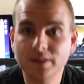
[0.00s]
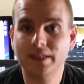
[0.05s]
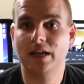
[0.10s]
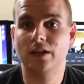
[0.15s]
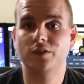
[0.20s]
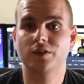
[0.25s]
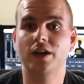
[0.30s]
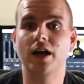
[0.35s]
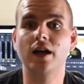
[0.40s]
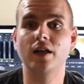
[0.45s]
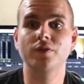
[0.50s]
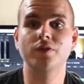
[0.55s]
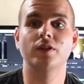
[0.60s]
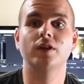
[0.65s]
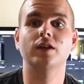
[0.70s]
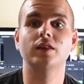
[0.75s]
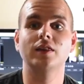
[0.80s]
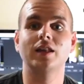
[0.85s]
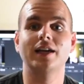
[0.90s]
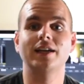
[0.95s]
Now,
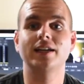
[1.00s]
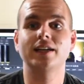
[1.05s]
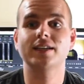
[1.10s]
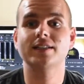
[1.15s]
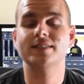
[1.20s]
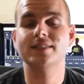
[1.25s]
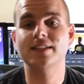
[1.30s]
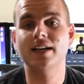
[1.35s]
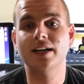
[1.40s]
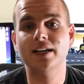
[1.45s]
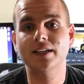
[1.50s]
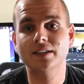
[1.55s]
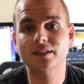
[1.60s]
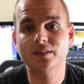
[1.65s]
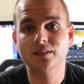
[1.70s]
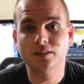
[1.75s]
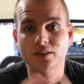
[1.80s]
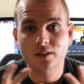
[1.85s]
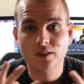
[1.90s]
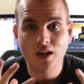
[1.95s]
the lighting is
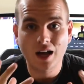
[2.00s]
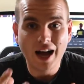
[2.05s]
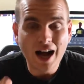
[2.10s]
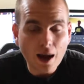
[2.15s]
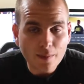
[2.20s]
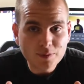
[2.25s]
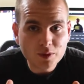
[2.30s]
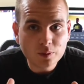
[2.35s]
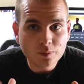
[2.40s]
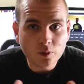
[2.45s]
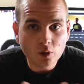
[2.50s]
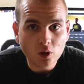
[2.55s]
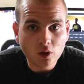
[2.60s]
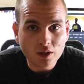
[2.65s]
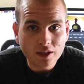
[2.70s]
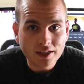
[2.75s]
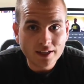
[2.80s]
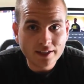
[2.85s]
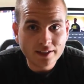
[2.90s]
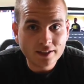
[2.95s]
not
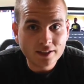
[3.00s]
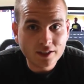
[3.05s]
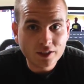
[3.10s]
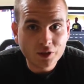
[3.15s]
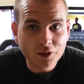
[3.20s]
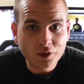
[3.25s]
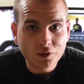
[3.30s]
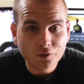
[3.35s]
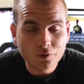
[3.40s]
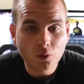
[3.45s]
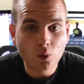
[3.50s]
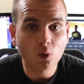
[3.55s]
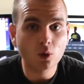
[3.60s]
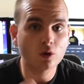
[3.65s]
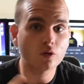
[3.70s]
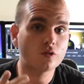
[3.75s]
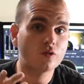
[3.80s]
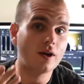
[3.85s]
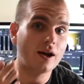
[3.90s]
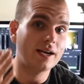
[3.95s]
optimal in here
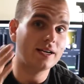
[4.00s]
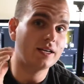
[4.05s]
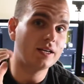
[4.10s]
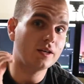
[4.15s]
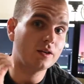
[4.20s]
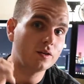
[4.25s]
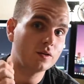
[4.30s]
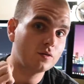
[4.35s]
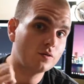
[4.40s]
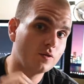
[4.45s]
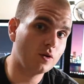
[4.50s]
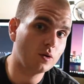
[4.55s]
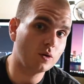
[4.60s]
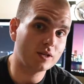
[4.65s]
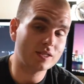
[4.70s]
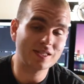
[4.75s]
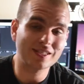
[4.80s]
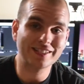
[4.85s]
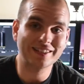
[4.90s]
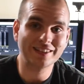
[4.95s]
for finding
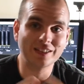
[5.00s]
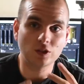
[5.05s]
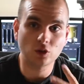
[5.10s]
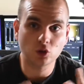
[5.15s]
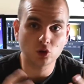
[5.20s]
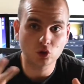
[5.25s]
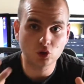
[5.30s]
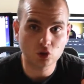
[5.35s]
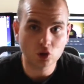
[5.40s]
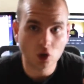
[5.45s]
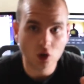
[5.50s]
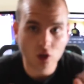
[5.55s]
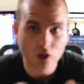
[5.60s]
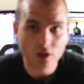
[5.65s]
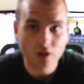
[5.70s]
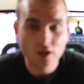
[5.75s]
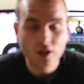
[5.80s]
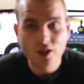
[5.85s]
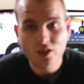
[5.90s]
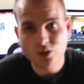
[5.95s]
focus. It's a little
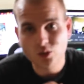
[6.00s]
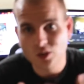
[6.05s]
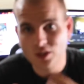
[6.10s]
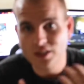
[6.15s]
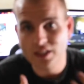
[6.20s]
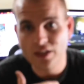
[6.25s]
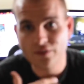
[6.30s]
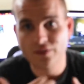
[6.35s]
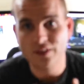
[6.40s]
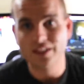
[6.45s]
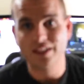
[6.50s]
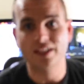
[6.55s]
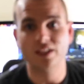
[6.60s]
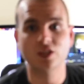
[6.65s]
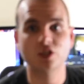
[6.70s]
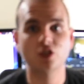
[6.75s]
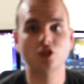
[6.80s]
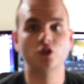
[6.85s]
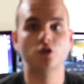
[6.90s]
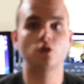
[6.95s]
dark, so it does have an
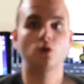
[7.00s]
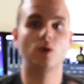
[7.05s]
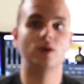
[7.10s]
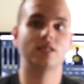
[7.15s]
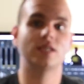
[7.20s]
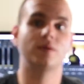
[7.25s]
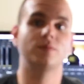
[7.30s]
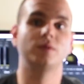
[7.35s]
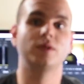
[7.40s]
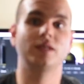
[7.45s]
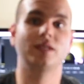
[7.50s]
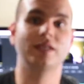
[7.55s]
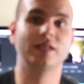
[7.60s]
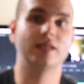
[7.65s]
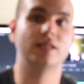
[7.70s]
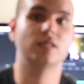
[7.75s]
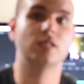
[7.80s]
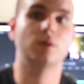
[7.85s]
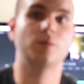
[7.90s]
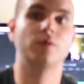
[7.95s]
issue attempting to
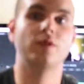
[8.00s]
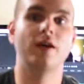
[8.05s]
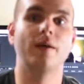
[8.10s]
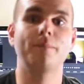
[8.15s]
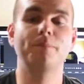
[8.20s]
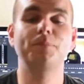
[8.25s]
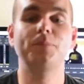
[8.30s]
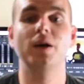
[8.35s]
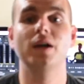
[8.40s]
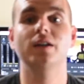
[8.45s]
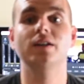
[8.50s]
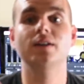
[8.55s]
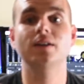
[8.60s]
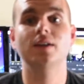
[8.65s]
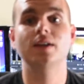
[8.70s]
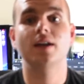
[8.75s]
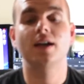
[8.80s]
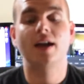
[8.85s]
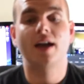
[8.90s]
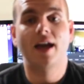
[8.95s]
get some of that, but
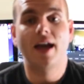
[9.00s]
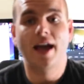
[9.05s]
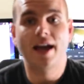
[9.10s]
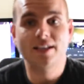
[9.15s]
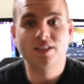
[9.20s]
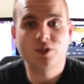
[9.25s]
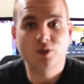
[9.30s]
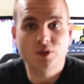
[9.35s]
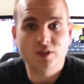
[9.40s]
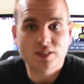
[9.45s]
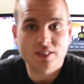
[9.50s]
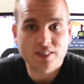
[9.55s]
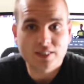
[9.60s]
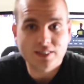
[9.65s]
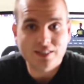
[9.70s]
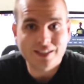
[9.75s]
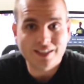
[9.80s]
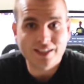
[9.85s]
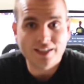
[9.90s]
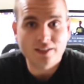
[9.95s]
as you can
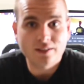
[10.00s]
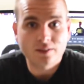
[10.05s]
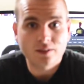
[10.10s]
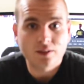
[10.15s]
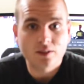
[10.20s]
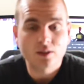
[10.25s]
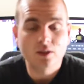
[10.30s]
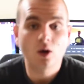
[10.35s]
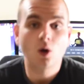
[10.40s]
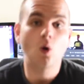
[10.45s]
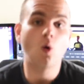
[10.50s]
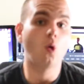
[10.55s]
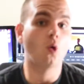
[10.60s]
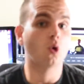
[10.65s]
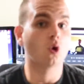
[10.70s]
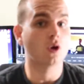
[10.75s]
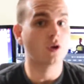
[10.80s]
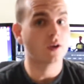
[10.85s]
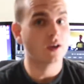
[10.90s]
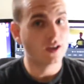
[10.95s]
see
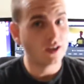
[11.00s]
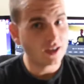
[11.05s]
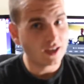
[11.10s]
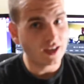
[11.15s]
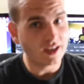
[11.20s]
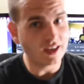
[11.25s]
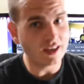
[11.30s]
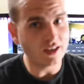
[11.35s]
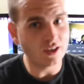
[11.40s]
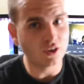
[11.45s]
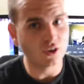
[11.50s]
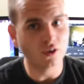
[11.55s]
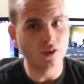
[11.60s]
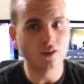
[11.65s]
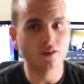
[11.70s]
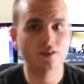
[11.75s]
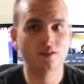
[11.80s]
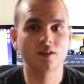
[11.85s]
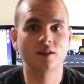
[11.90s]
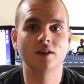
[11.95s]
or hear,
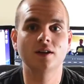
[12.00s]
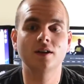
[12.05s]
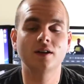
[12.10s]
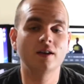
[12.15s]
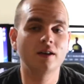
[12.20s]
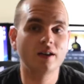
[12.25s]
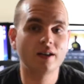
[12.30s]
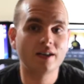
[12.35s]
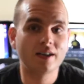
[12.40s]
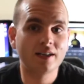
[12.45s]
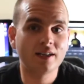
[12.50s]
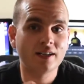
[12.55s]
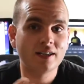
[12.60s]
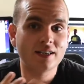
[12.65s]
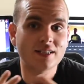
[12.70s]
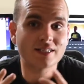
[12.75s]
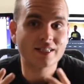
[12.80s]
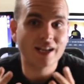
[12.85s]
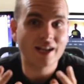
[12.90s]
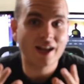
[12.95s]
it
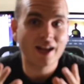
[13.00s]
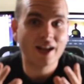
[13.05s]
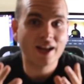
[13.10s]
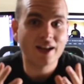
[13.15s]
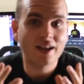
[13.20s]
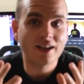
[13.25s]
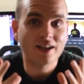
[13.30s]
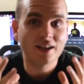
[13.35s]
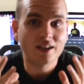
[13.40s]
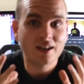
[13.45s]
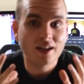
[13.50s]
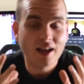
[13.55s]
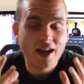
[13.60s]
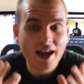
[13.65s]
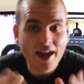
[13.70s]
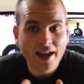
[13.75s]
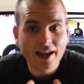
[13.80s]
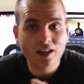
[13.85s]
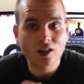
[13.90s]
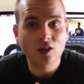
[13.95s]
is a
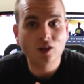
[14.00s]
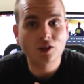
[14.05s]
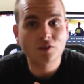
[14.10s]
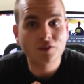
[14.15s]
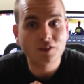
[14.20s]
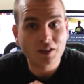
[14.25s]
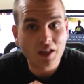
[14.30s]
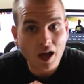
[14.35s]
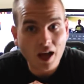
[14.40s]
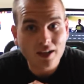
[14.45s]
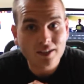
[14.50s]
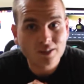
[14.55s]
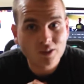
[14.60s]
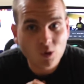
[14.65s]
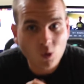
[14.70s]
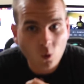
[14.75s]
hell of a lot